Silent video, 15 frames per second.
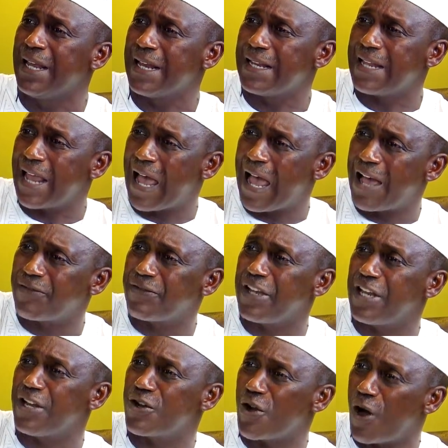They have
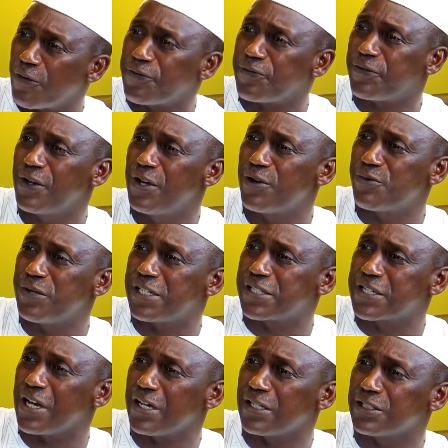enough
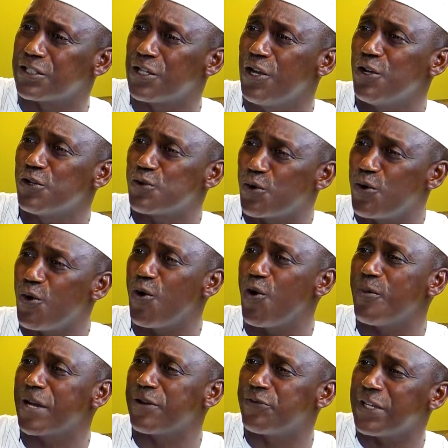returns to go
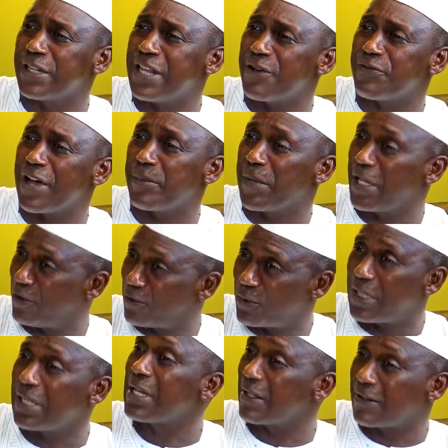home and feed their family.
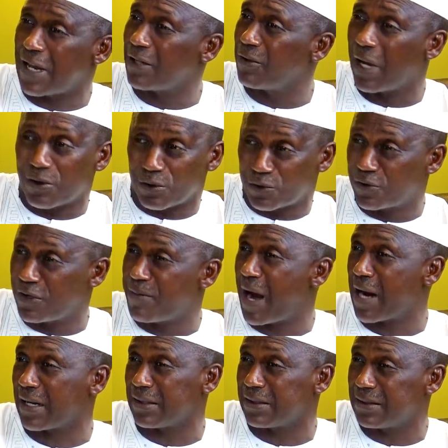Today they tell you, I go to the
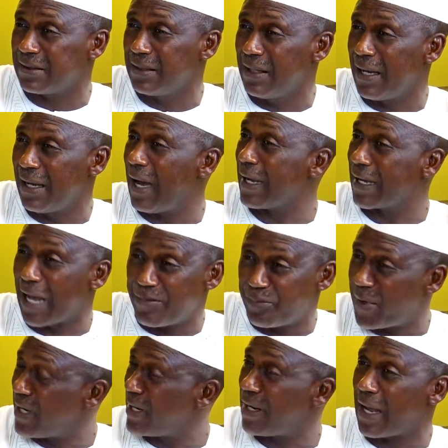markets. I
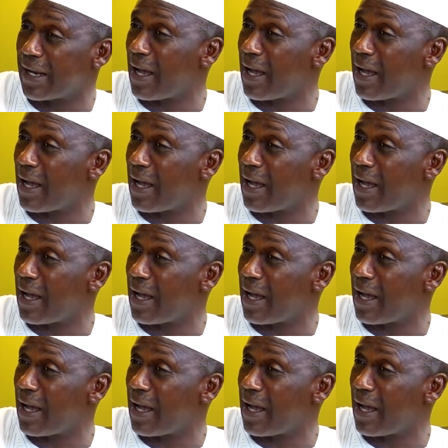campaign like